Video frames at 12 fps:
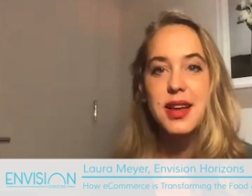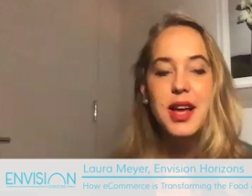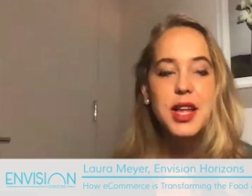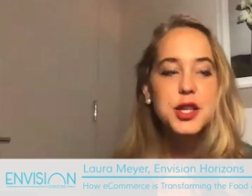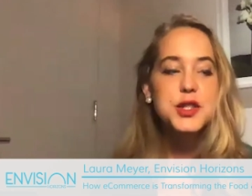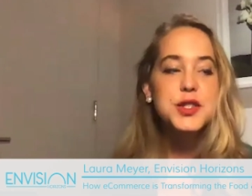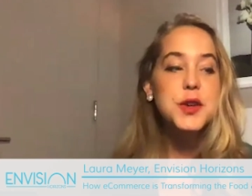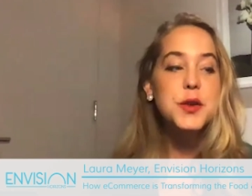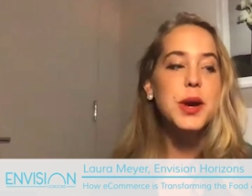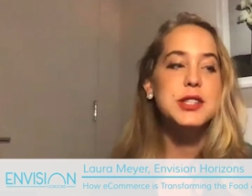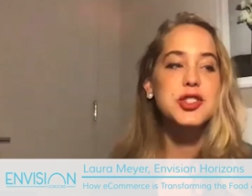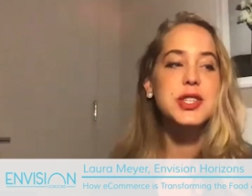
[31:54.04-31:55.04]
there's no
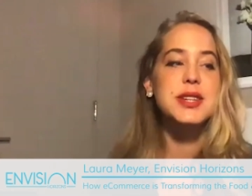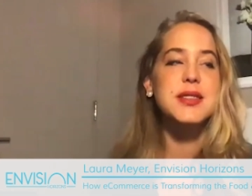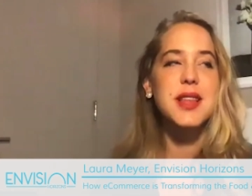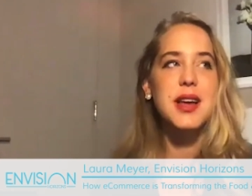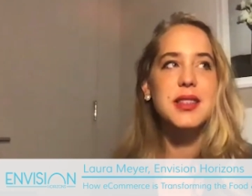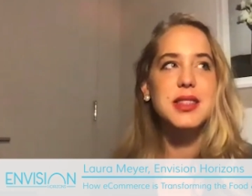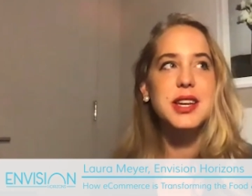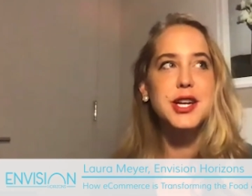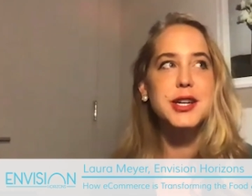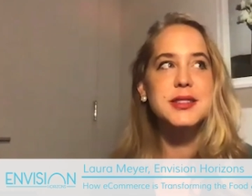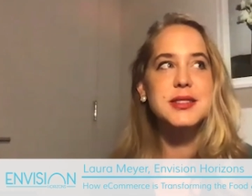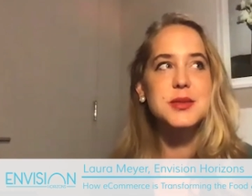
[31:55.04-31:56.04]
question that
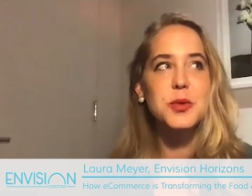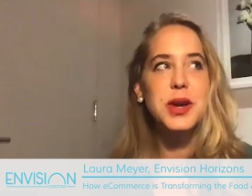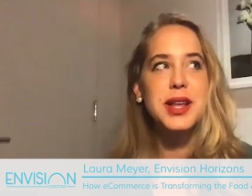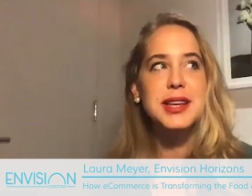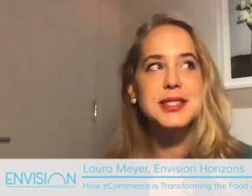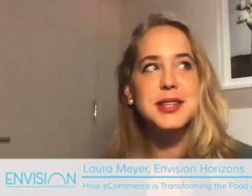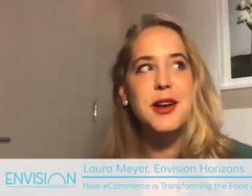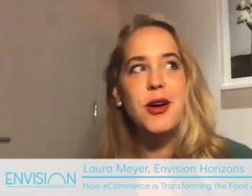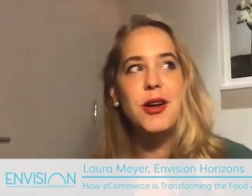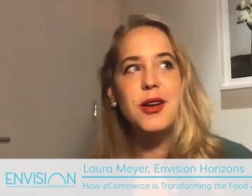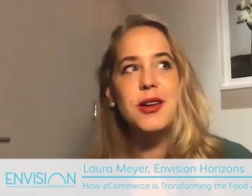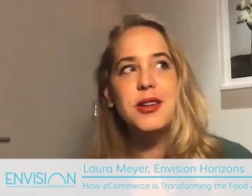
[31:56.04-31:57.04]
there's what I like to
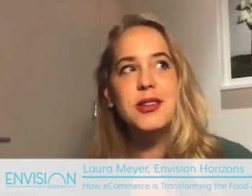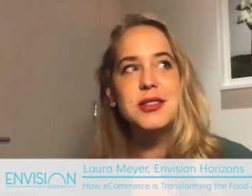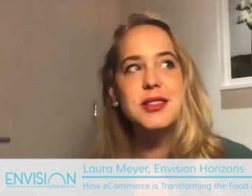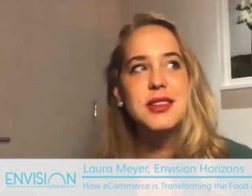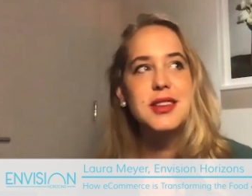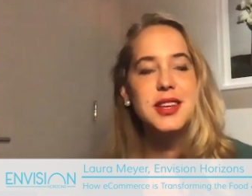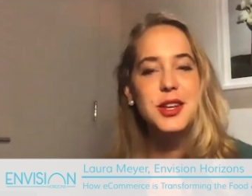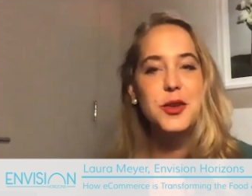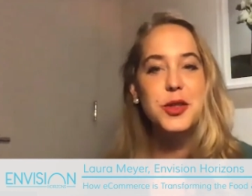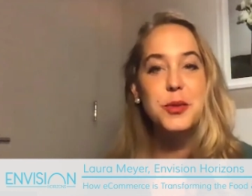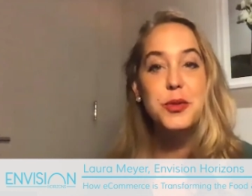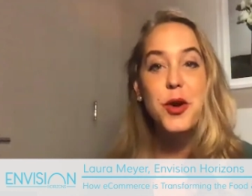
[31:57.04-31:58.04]
call, you know,
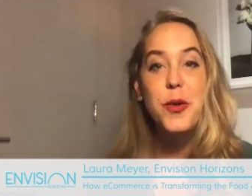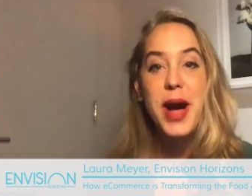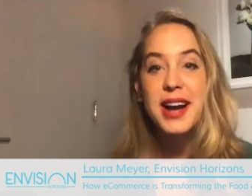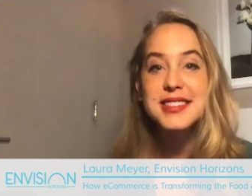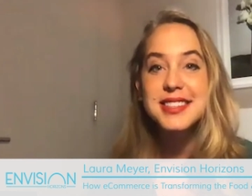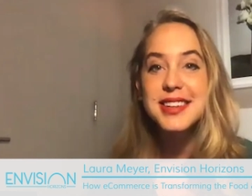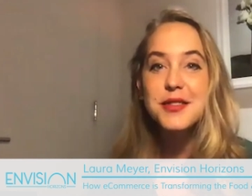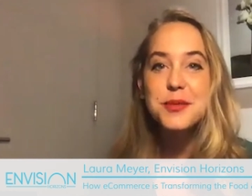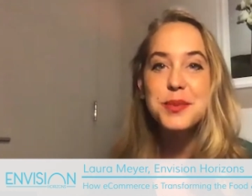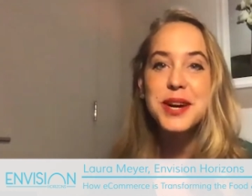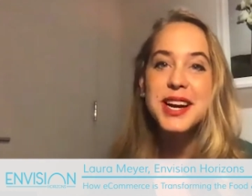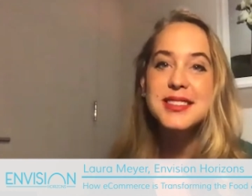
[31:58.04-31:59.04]
the proactive
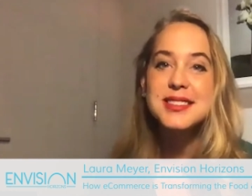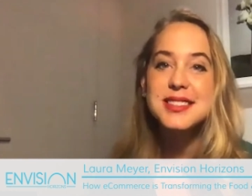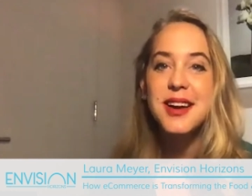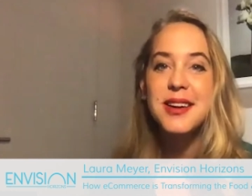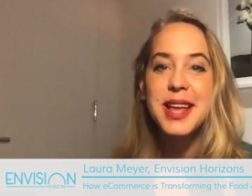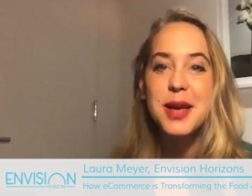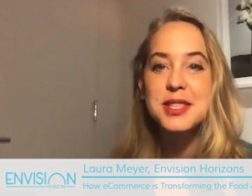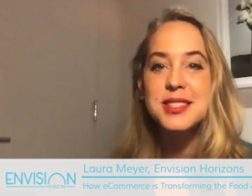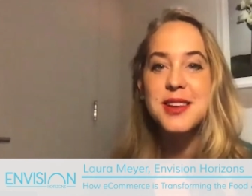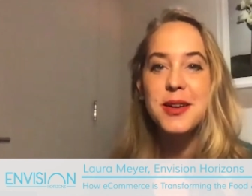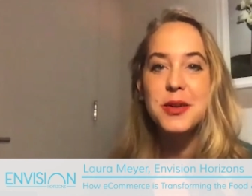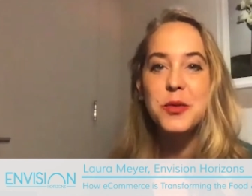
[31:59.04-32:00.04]
brands on
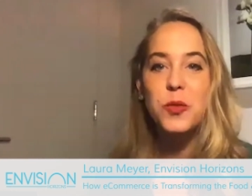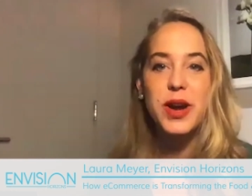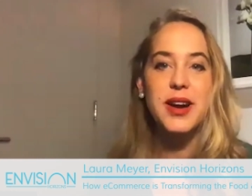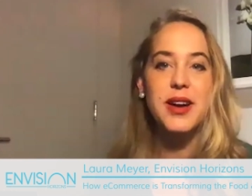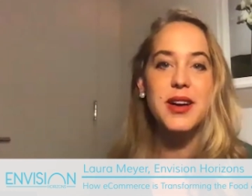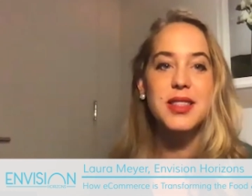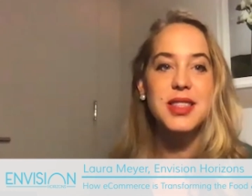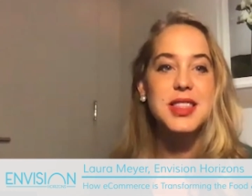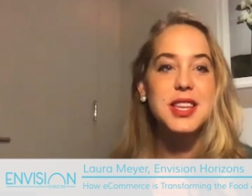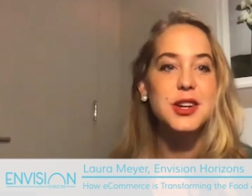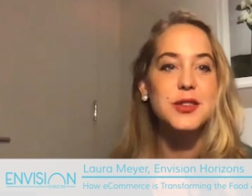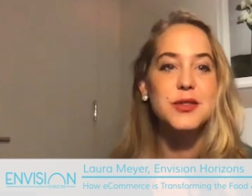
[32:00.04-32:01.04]
Amazon, where
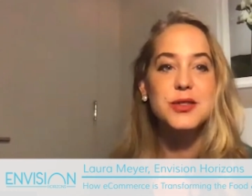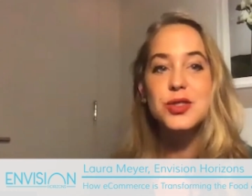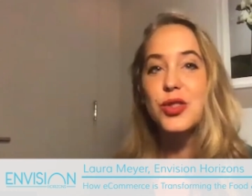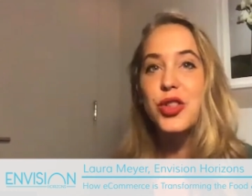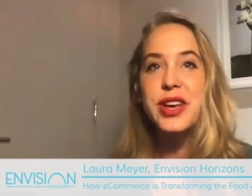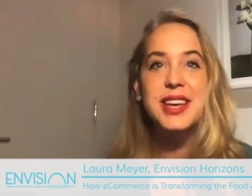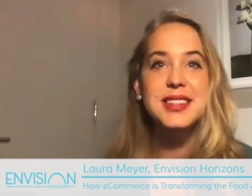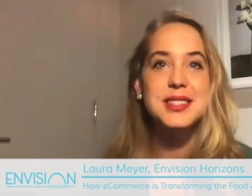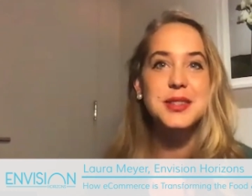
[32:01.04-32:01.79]
they're looking to